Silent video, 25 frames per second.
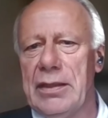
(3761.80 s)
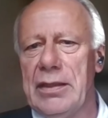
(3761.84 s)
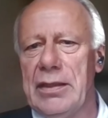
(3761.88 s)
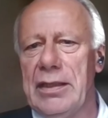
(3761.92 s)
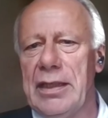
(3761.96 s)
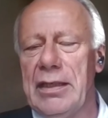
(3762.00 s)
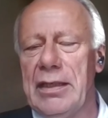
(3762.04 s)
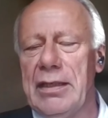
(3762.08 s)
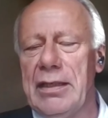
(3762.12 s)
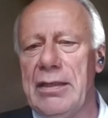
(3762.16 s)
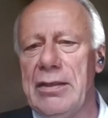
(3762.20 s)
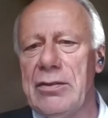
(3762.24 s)

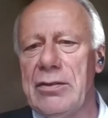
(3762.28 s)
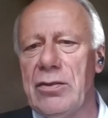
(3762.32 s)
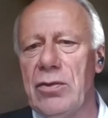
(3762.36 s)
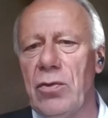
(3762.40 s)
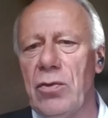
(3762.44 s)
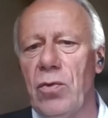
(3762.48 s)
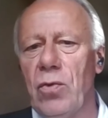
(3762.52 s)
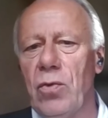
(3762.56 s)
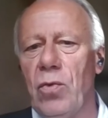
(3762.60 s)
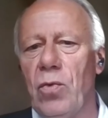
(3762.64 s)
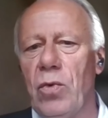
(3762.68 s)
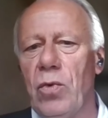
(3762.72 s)
That is
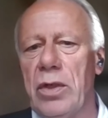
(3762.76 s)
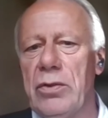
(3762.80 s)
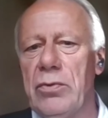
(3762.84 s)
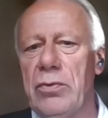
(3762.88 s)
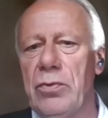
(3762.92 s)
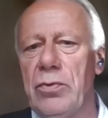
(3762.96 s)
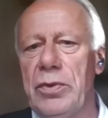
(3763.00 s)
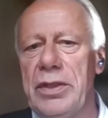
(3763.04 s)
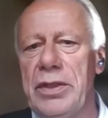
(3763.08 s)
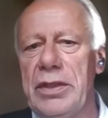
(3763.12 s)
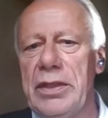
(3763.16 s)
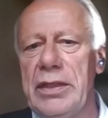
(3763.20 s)

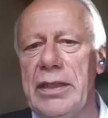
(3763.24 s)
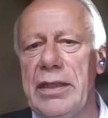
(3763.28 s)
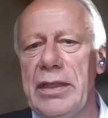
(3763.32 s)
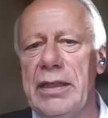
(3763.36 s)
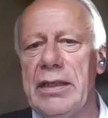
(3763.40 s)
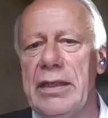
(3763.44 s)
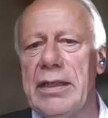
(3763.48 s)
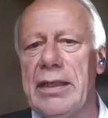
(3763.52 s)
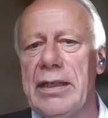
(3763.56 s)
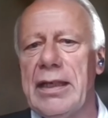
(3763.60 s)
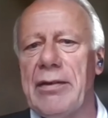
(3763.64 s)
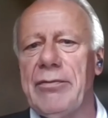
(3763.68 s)
what we
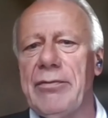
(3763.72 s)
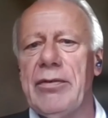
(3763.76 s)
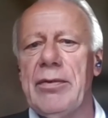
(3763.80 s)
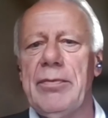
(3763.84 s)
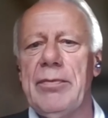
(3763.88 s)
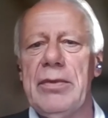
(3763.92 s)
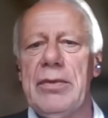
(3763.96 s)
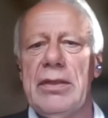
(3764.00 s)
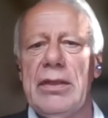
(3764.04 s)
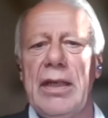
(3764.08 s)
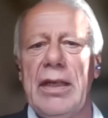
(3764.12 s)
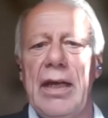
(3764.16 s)
in the
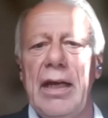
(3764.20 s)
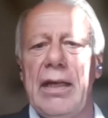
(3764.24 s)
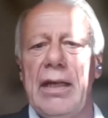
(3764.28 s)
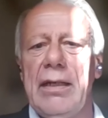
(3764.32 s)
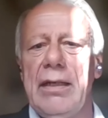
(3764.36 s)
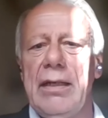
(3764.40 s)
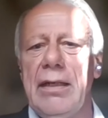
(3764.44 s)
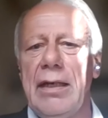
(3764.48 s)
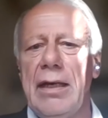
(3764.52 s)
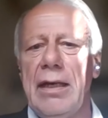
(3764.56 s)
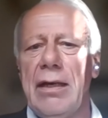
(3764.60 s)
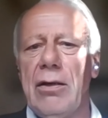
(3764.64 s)
government are
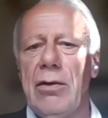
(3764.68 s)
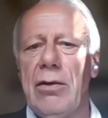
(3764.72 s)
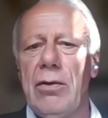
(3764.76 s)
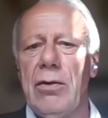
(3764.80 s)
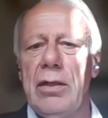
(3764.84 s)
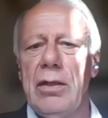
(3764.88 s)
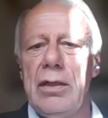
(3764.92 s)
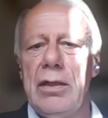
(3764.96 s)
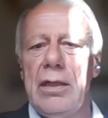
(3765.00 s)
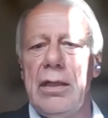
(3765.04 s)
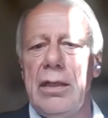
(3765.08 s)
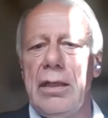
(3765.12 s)

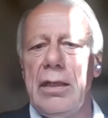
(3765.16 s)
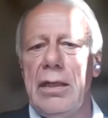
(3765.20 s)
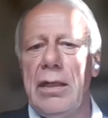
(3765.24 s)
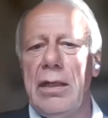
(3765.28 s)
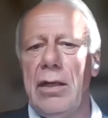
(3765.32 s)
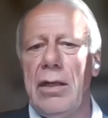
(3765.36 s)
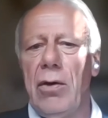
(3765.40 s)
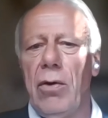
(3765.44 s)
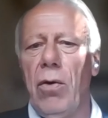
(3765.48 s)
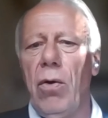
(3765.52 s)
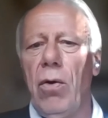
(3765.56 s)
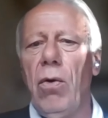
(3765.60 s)
now
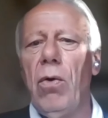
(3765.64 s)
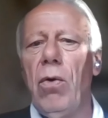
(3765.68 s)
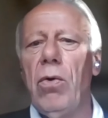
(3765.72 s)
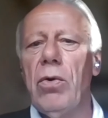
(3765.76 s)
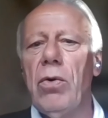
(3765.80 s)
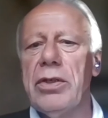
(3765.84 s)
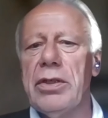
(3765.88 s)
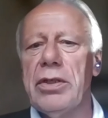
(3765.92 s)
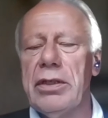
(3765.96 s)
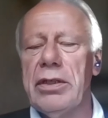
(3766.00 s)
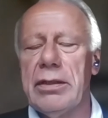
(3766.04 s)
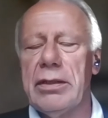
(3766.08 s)

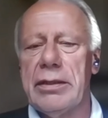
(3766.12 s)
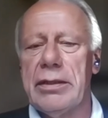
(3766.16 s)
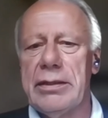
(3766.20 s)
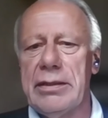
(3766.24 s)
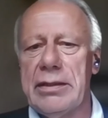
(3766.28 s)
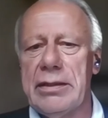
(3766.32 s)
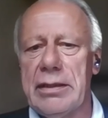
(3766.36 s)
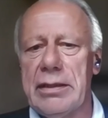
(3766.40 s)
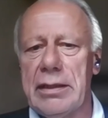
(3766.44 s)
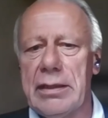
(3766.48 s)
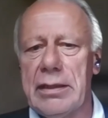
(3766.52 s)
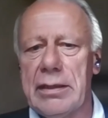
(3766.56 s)

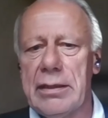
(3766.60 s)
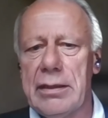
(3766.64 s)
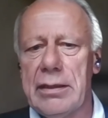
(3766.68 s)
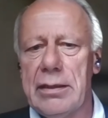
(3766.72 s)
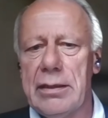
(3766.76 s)
organizing.